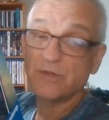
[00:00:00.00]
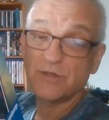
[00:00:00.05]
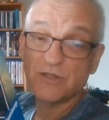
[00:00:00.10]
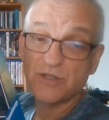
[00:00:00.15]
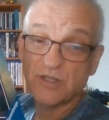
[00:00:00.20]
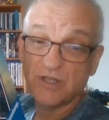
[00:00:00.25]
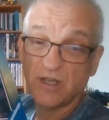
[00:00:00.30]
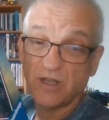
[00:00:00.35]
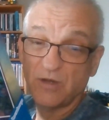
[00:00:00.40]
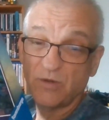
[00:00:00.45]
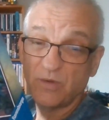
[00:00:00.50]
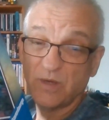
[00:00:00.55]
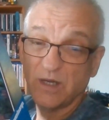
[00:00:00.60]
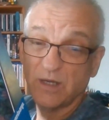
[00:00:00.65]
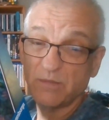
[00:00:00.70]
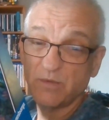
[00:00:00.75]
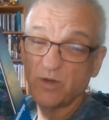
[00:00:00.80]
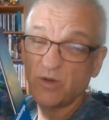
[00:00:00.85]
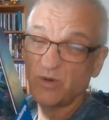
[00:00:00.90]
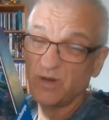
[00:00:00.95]
So
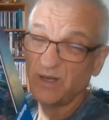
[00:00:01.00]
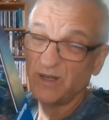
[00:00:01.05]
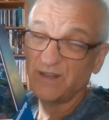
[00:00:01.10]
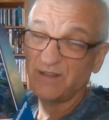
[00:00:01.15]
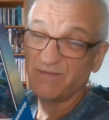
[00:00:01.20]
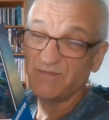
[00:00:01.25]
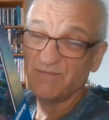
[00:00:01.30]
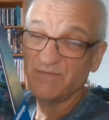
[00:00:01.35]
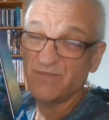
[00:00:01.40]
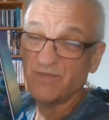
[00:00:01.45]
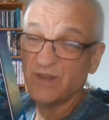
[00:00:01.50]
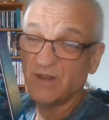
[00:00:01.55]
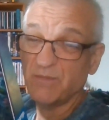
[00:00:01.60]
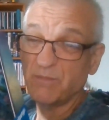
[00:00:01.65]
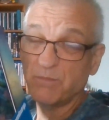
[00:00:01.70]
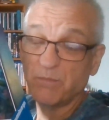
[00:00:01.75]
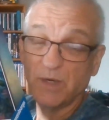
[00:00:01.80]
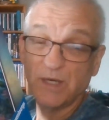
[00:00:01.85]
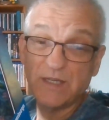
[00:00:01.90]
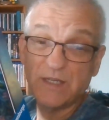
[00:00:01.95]
I'm quite
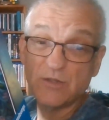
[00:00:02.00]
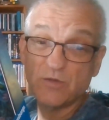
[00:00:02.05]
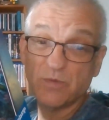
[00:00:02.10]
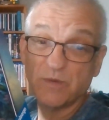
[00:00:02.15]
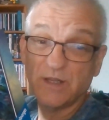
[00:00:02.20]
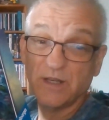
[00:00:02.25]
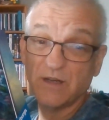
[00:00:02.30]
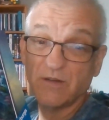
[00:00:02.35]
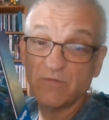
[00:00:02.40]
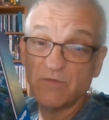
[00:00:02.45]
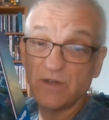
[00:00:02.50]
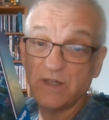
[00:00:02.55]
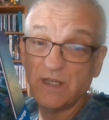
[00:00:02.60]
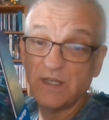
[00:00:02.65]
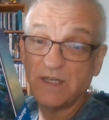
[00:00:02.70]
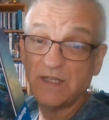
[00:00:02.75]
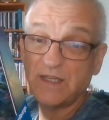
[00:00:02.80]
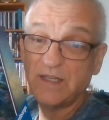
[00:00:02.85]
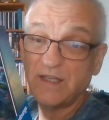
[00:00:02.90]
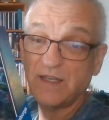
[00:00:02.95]
pleased with that,
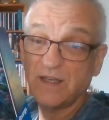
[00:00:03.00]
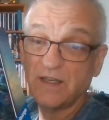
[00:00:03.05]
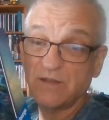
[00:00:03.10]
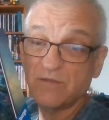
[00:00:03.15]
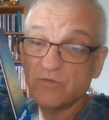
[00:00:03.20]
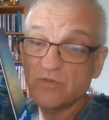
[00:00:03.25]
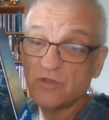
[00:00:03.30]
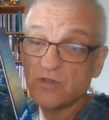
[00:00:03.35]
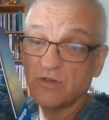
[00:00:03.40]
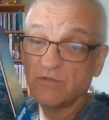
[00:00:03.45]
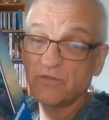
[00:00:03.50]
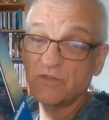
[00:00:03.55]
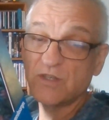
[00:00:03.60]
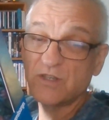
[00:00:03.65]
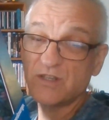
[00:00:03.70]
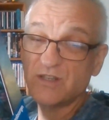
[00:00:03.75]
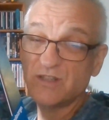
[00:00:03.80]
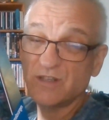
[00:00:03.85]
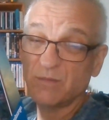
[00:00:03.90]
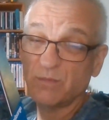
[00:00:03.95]
really. It's
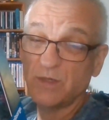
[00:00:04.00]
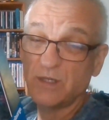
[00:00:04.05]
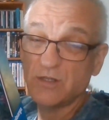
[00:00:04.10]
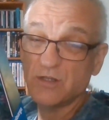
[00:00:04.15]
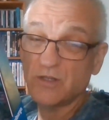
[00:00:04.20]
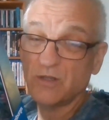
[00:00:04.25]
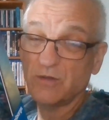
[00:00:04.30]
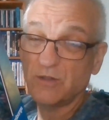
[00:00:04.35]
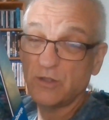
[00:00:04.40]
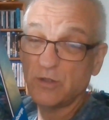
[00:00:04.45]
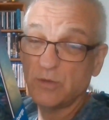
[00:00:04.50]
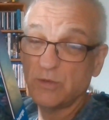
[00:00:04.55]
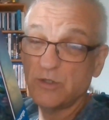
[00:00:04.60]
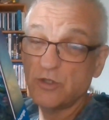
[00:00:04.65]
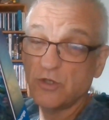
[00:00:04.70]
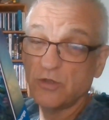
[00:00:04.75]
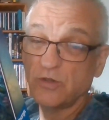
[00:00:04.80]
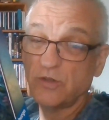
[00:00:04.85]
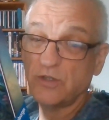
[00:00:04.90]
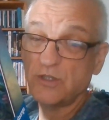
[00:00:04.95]
obviously somebody's going to
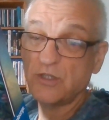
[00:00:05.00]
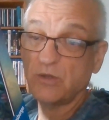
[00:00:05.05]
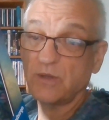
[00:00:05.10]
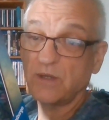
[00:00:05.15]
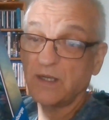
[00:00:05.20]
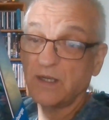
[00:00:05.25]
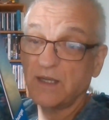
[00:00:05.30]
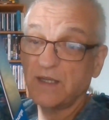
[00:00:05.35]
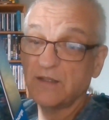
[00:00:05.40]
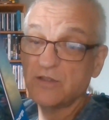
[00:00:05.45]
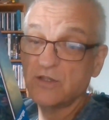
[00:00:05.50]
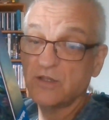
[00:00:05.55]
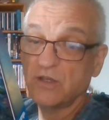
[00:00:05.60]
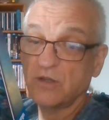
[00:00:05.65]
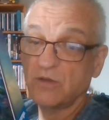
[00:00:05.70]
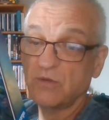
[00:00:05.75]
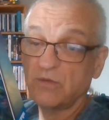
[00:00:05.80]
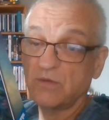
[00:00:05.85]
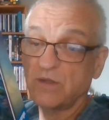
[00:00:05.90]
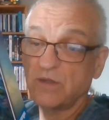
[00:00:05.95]
enjoy doing it,
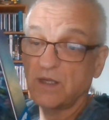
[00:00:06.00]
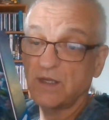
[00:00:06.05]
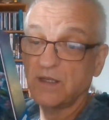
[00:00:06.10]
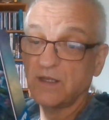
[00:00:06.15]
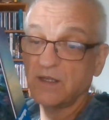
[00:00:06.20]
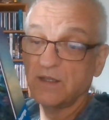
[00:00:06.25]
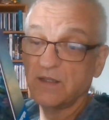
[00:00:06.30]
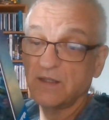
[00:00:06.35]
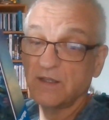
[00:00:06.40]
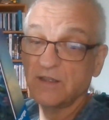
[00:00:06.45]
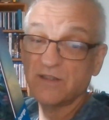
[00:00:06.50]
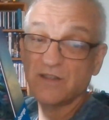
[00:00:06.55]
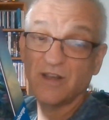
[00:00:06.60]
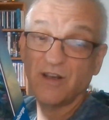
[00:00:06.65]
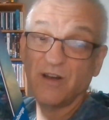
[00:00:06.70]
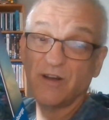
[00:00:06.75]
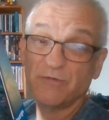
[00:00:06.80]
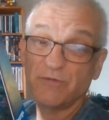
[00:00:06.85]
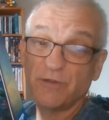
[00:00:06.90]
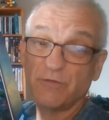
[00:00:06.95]
so that's
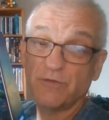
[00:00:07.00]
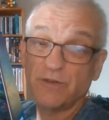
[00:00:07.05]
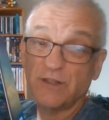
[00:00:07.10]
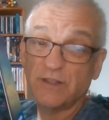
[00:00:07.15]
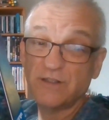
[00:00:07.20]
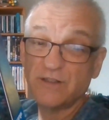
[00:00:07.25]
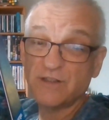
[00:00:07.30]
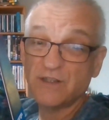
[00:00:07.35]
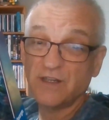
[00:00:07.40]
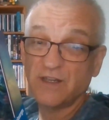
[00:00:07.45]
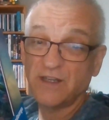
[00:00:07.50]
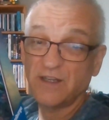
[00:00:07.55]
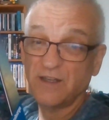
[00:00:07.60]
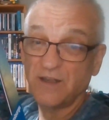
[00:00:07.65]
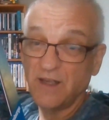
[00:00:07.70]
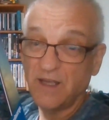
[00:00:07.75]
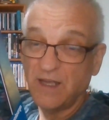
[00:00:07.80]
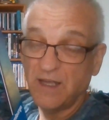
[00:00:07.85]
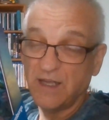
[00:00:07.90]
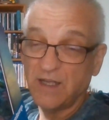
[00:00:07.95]
half the fun, isn't it,
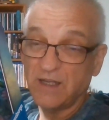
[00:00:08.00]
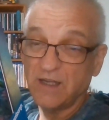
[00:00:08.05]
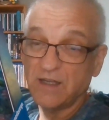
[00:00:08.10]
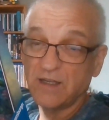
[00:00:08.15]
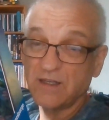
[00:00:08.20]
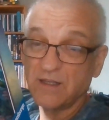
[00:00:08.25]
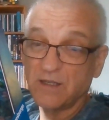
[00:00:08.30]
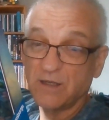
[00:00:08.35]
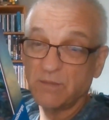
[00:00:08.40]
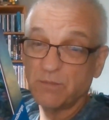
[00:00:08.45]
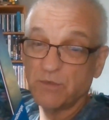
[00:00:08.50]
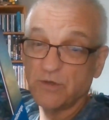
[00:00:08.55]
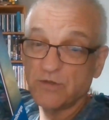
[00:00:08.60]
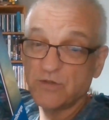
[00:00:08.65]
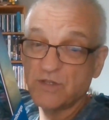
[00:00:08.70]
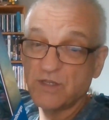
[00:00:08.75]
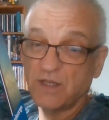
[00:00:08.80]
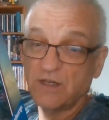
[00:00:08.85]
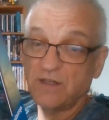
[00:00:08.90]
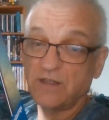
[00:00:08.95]

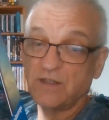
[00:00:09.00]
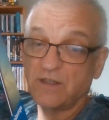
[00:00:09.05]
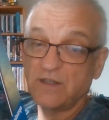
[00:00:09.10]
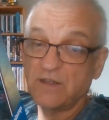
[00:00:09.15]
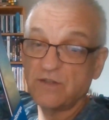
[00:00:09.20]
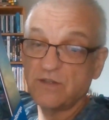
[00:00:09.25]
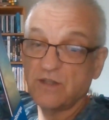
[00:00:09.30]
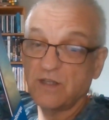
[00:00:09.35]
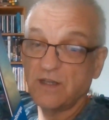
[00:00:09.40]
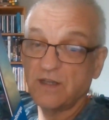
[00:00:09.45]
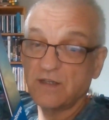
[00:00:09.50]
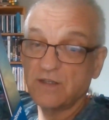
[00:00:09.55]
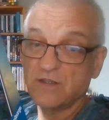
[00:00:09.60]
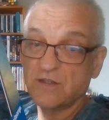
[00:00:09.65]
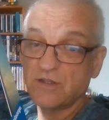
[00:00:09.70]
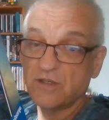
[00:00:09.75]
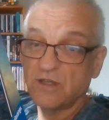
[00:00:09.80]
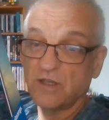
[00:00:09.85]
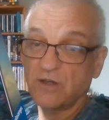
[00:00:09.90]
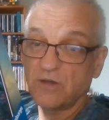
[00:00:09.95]
of selling these
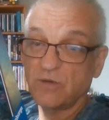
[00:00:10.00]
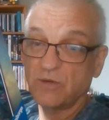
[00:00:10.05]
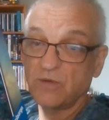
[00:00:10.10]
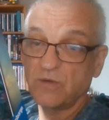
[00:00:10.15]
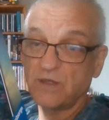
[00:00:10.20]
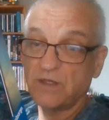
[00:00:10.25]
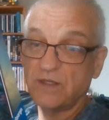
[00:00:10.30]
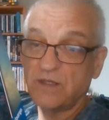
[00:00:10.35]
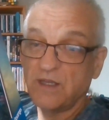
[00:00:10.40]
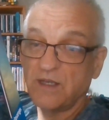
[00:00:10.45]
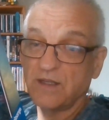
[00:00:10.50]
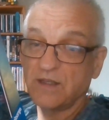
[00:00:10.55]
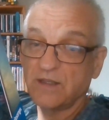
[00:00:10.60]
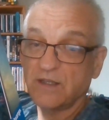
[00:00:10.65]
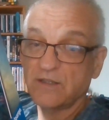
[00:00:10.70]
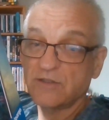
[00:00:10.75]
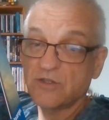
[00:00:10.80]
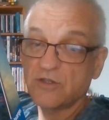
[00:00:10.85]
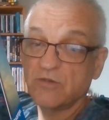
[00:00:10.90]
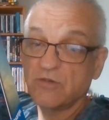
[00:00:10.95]
things. So yeah,
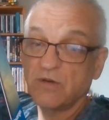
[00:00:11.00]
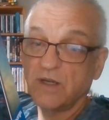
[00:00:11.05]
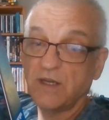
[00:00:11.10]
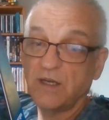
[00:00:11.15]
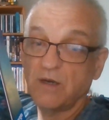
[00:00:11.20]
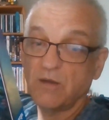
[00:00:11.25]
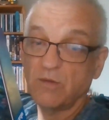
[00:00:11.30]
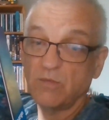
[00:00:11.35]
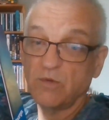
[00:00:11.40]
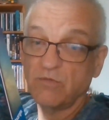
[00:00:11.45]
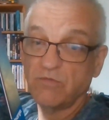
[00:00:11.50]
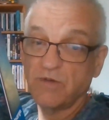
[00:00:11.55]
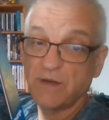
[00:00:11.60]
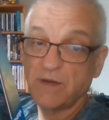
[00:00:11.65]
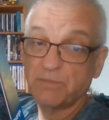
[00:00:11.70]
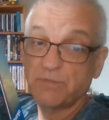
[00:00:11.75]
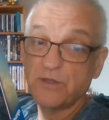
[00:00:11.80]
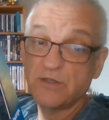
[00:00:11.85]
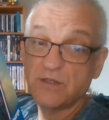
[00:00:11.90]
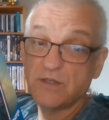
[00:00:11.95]
that's great. We'll
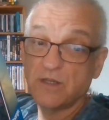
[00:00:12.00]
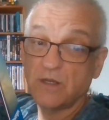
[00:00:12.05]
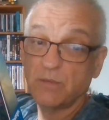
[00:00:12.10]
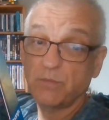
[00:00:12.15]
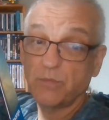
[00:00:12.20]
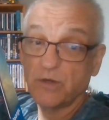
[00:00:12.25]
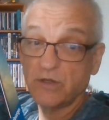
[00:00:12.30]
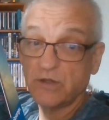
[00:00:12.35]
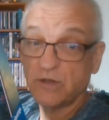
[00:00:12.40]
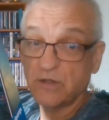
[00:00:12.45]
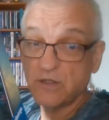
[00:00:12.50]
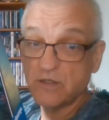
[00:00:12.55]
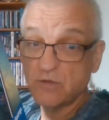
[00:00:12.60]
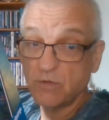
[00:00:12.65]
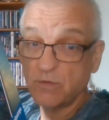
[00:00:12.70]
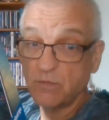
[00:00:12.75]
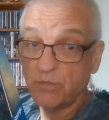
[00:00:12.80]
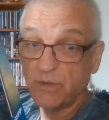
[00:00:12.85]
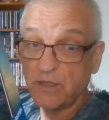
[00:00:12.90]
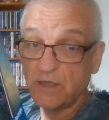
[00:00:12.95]
wrap this up and this
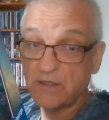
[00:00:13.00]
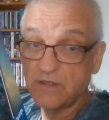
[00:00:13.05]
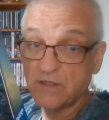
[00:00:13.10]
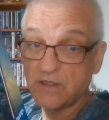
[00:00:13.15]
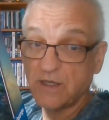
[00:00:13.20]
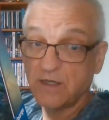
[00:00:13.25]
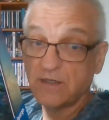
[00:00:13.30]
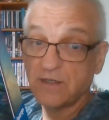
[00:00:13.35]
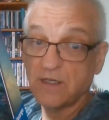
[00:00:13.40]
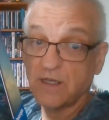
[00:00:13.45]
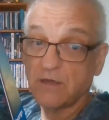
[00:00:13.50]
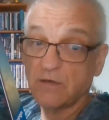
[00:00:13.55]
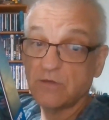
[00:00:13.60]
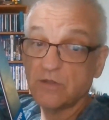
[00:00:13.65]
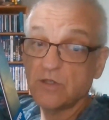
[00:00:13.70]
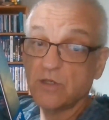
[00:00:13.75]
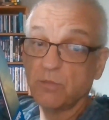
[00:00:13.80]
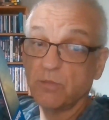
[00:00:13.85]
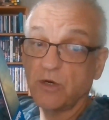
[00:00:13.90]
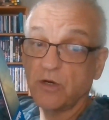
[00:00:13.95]
will be sent out
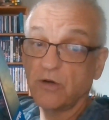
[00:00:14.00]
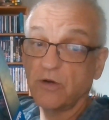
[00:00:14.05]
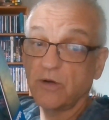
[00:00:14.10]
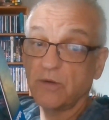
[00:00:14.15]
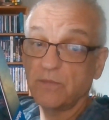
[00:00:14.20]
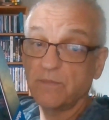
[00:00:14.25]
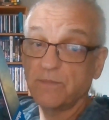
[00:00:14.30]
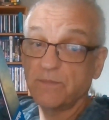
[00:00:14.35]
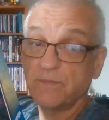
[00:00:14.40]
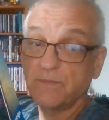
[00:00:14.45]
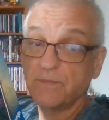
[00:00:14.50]
tomorrow.